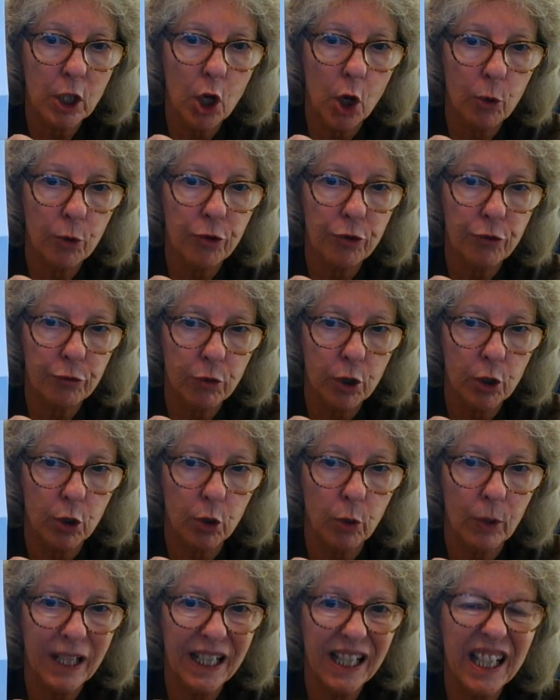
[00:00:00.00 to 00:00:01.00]
go
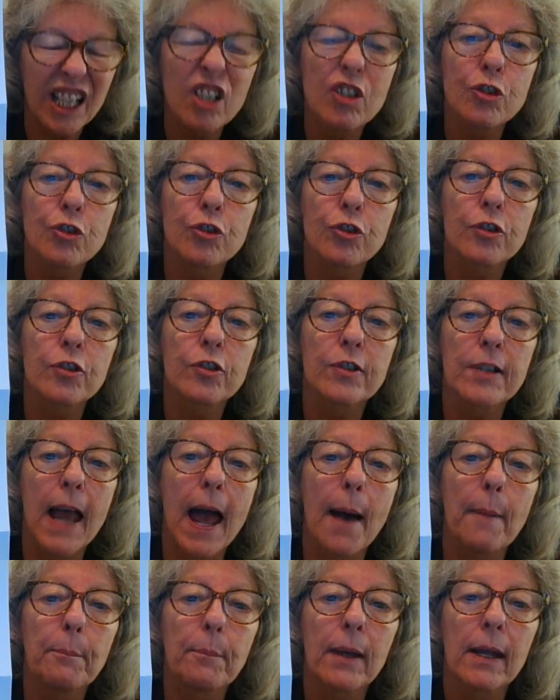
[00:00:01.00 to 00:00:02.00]
through each
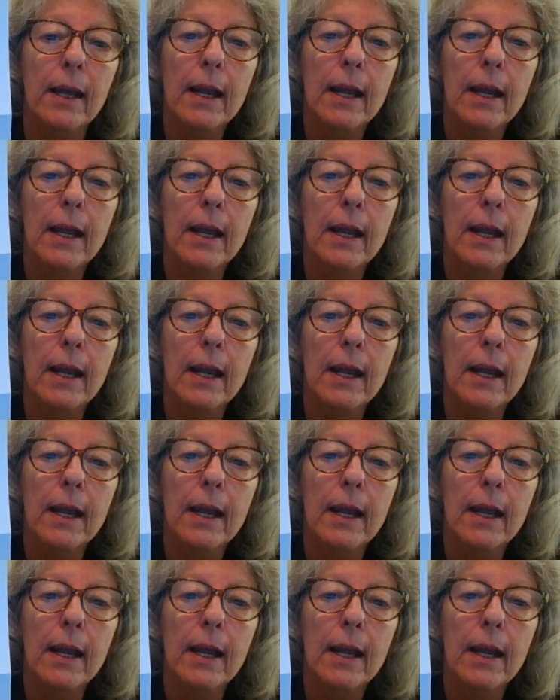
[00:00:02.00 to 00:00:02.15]
step.